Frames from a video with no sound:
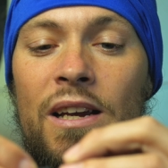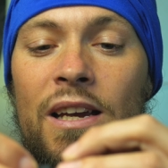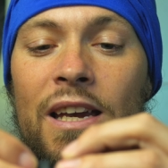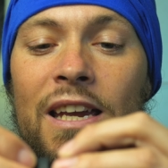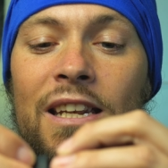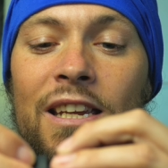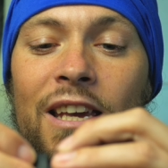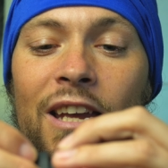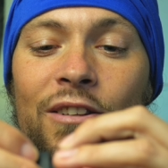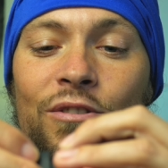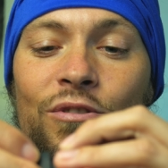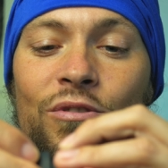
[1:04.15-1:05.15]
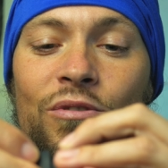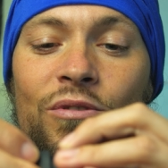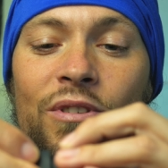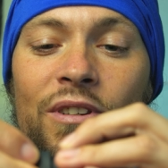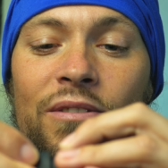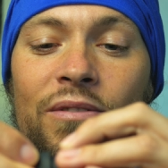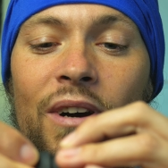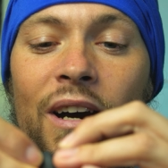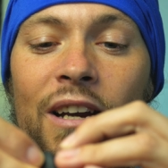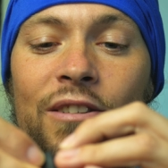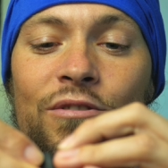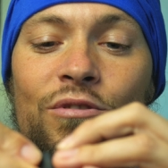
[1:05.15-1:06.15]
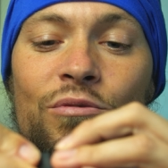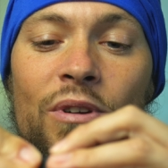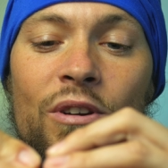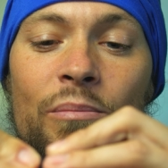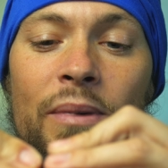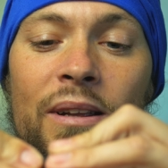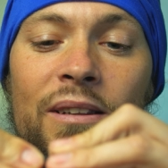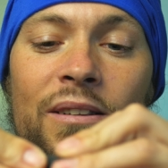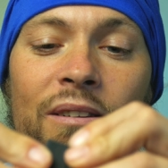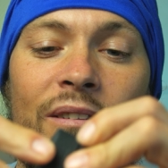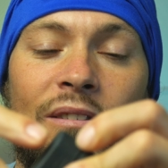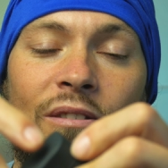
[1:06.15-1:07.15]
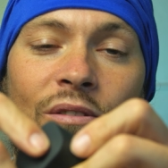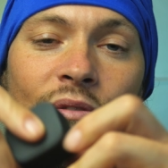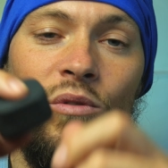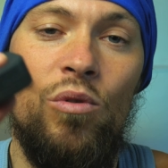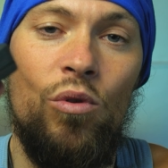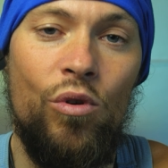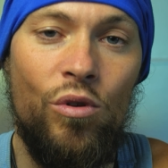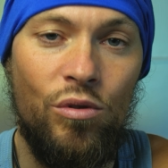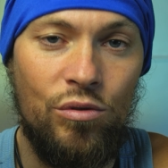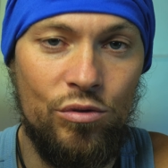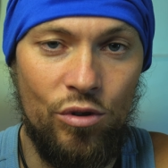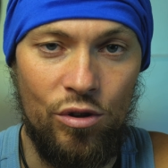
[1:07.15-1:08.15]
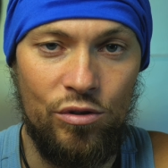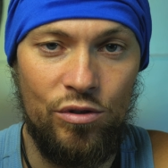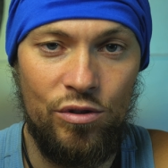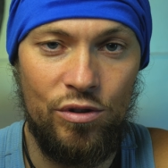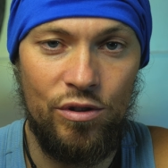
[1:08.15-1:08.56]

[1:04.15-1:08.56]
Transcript: indicate to you if I do recommend it or not,